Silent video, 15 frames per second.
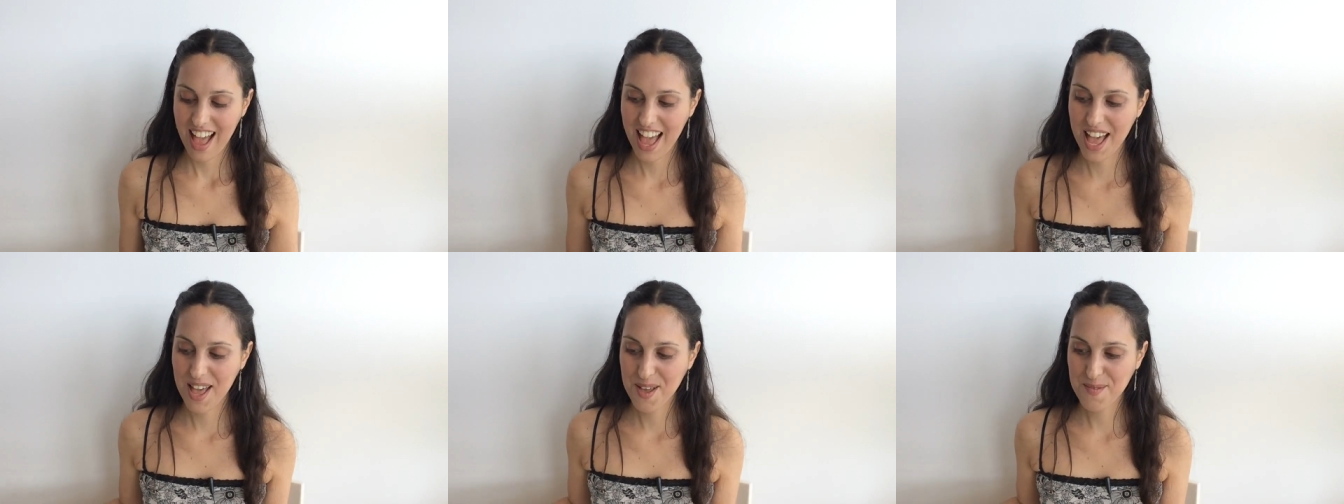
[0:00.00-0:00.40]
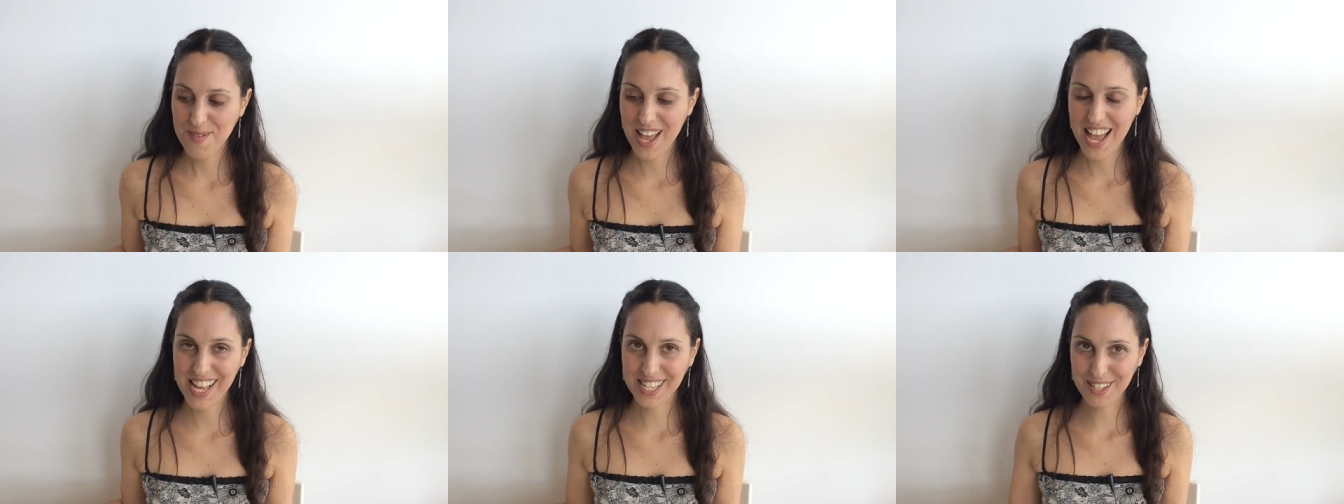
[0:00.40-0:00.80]

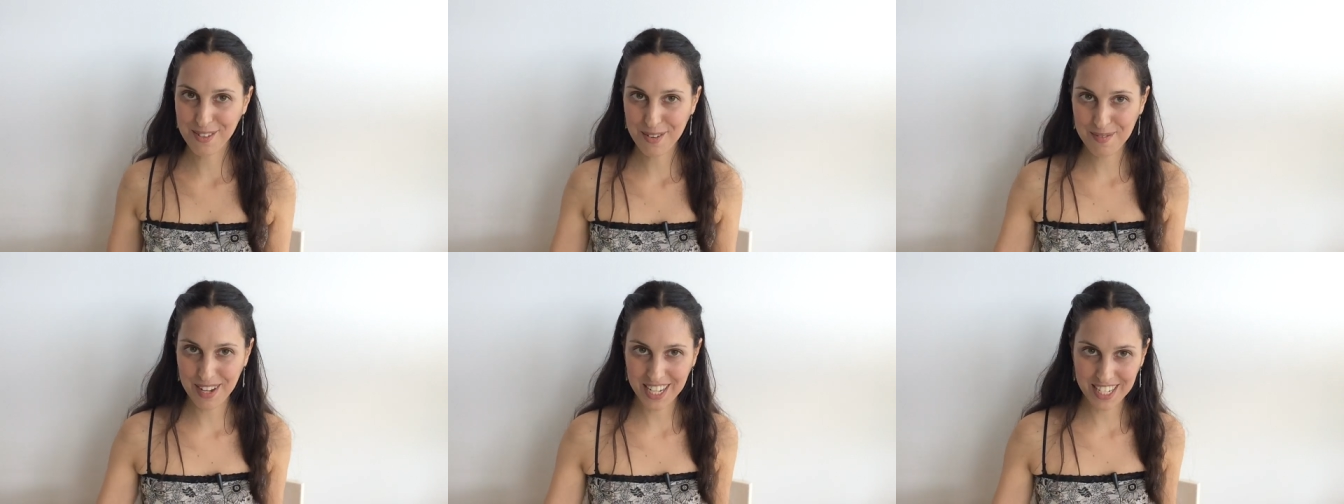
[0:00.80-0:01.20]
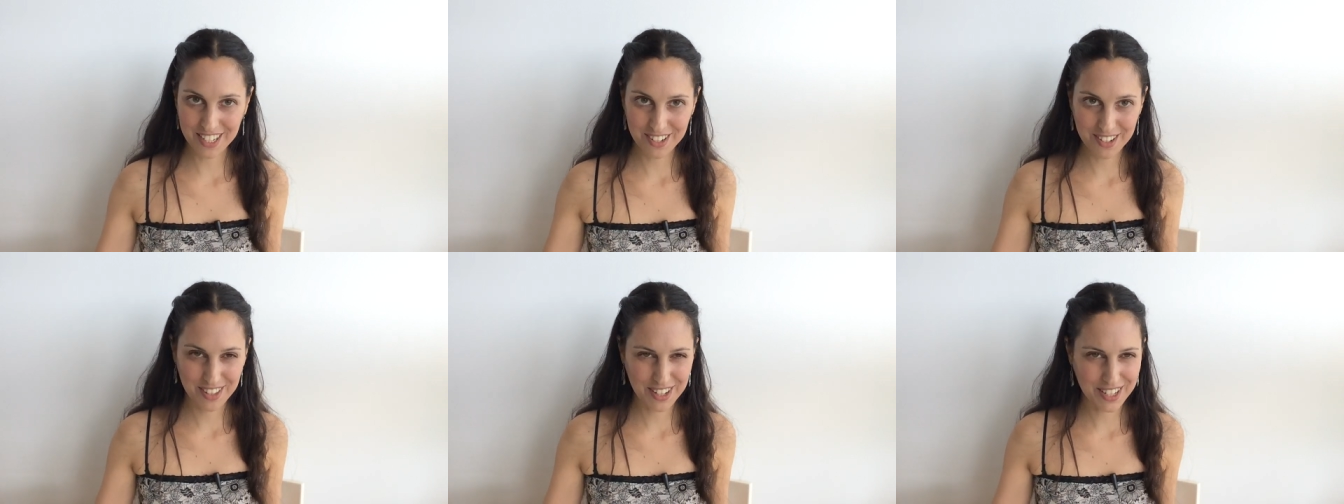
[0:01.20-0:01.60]
As a
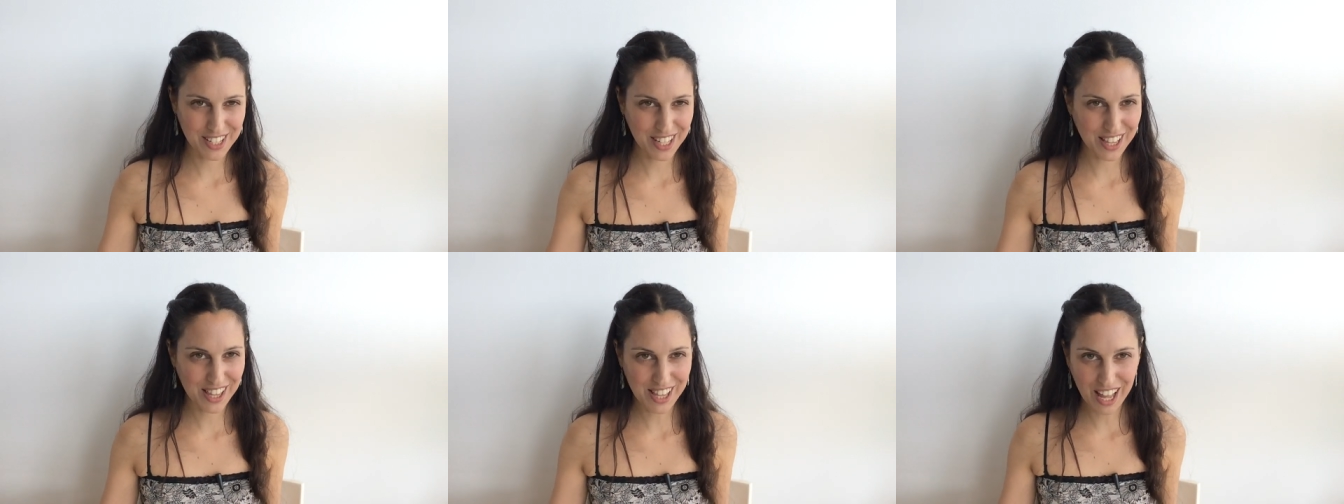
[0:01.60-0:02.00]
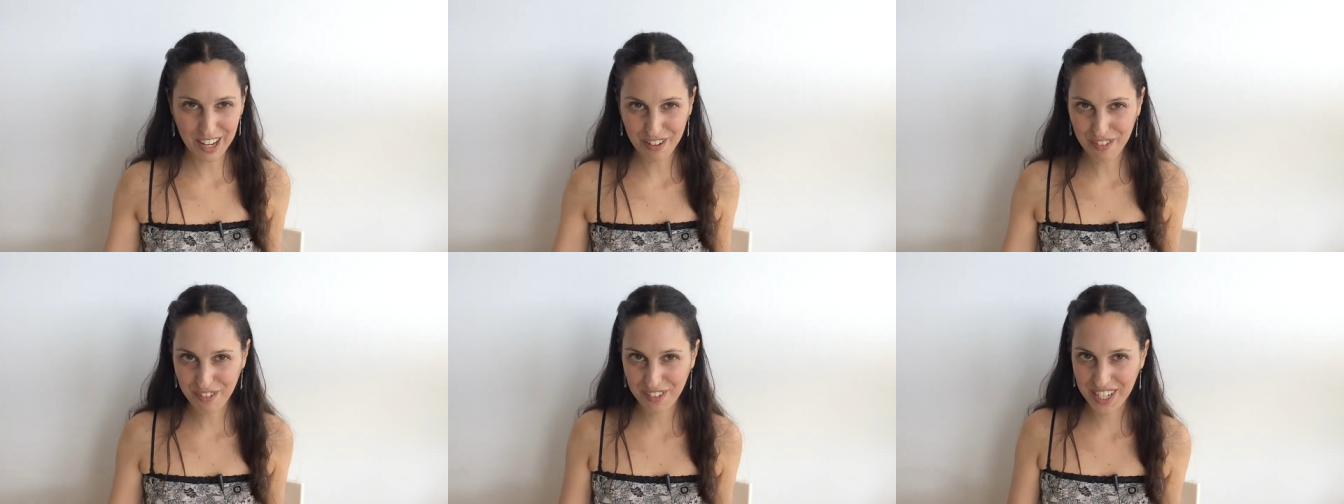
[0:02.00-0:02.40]
reminder, there's a
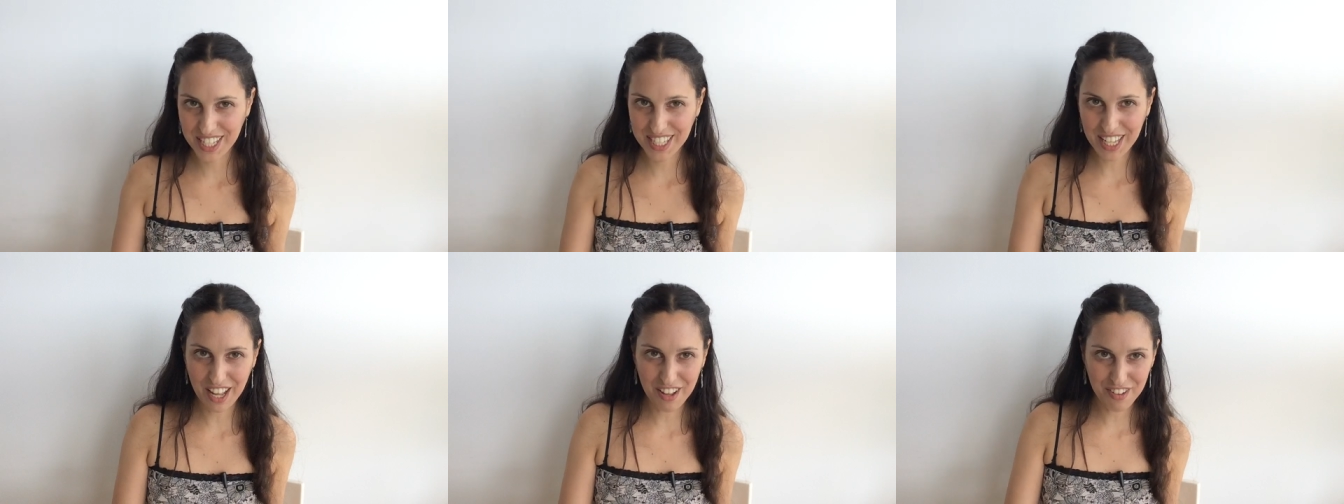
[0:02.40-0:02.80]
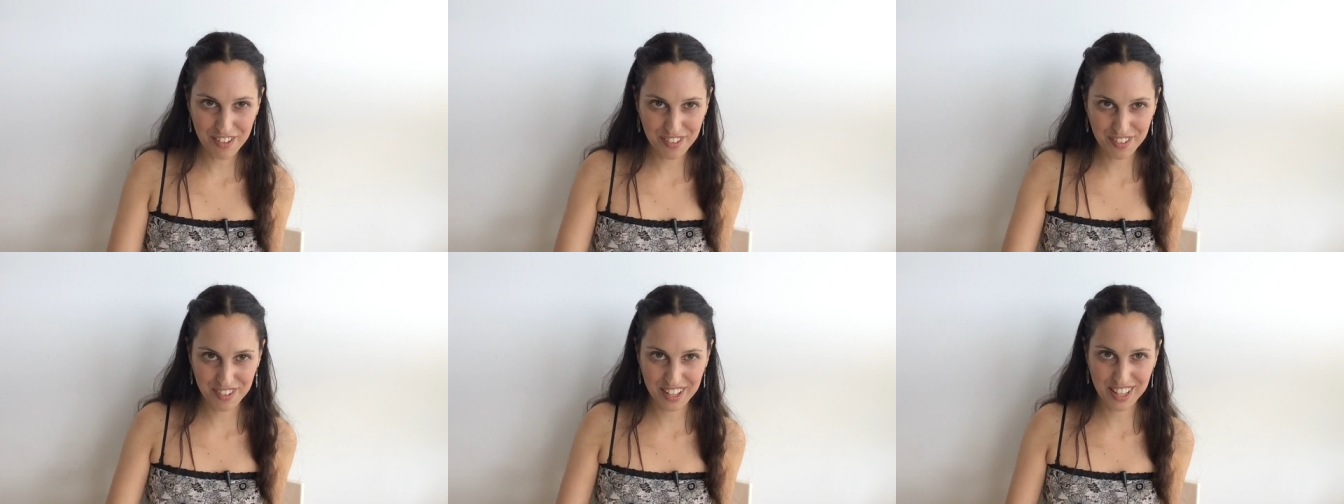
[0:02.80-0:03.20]
lot of free stuff,
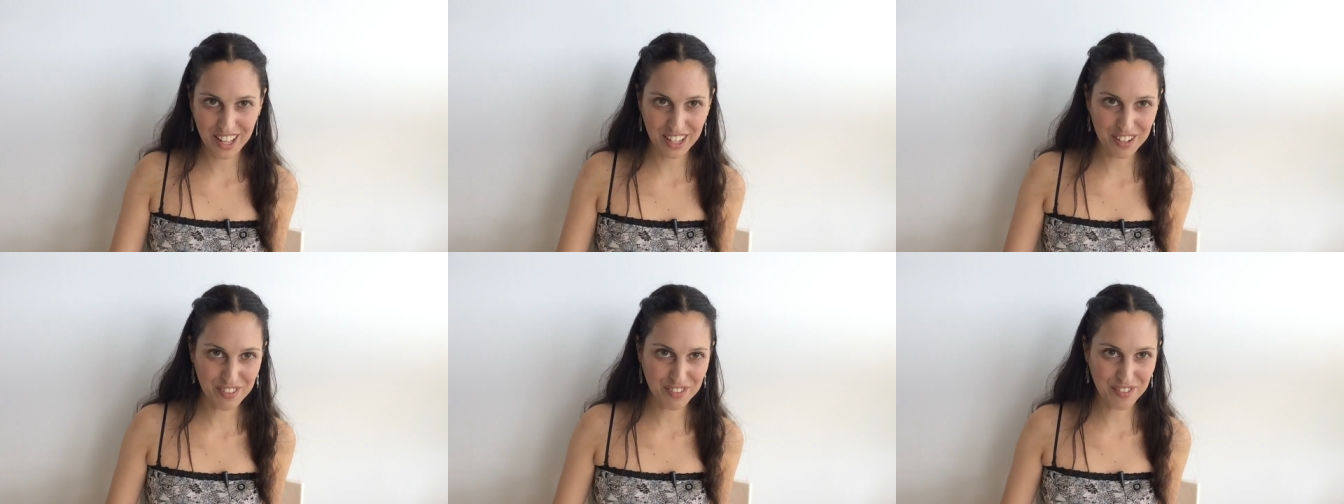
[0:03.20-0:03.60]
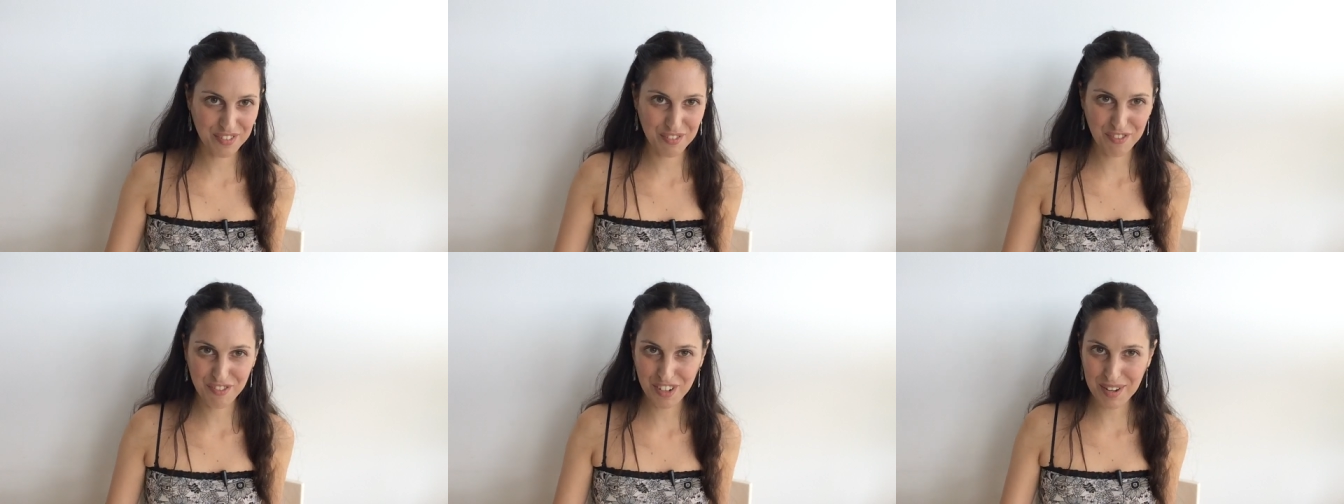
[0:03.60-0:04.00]
a lot of
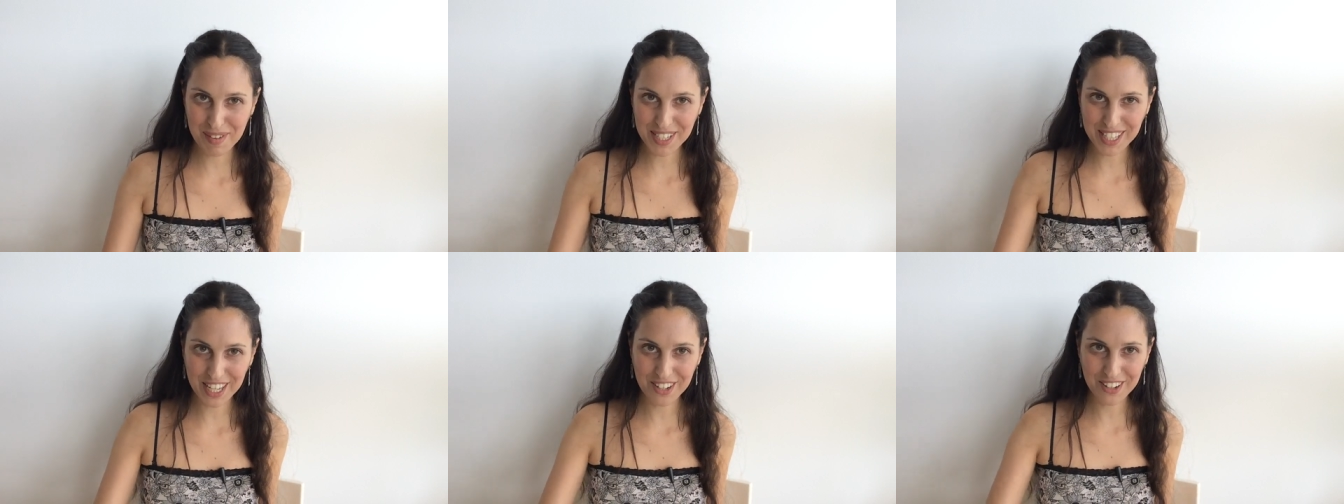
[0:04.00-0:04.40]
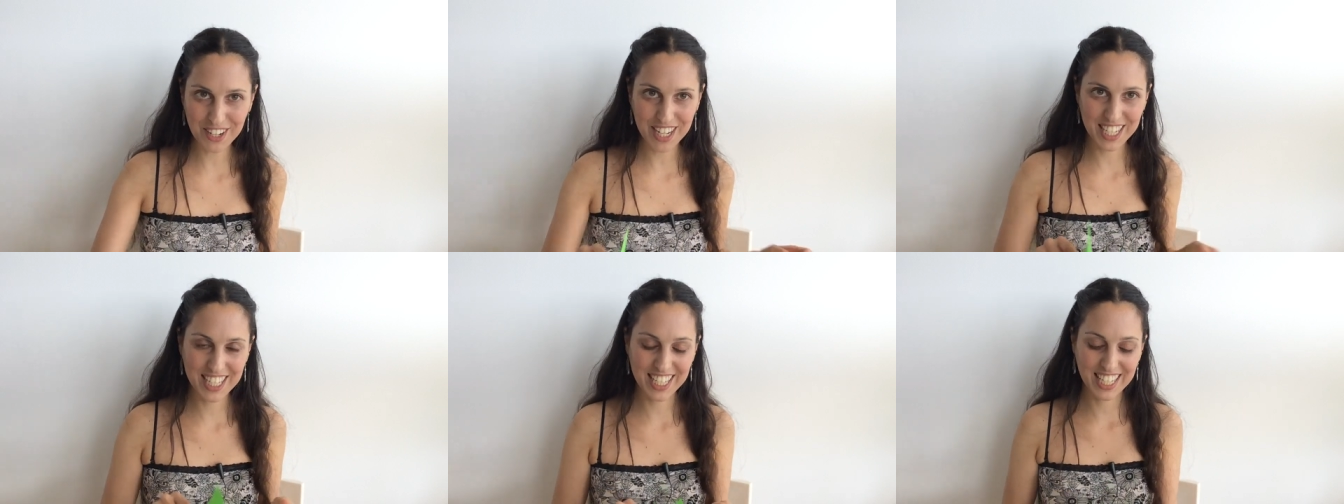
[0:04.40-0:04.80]
freebies that you're
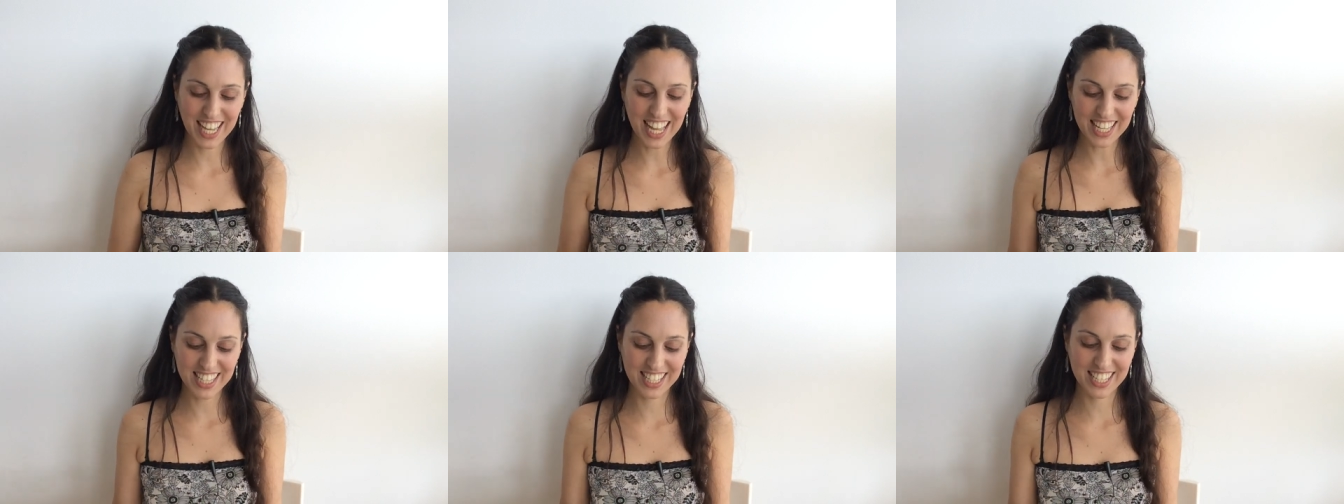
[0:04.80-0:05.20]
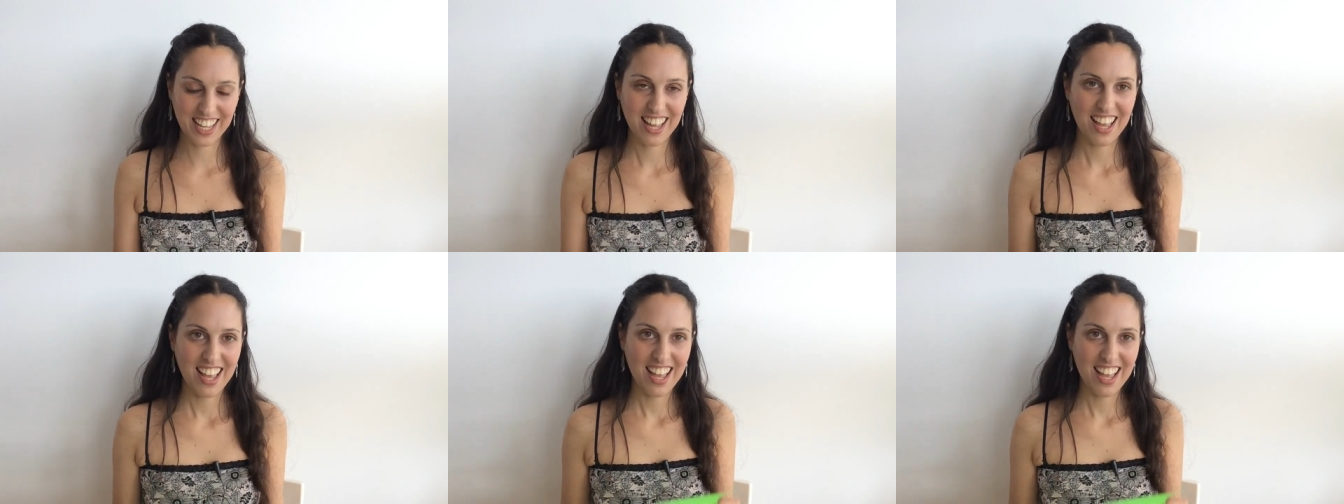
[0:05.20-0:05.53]
going to get,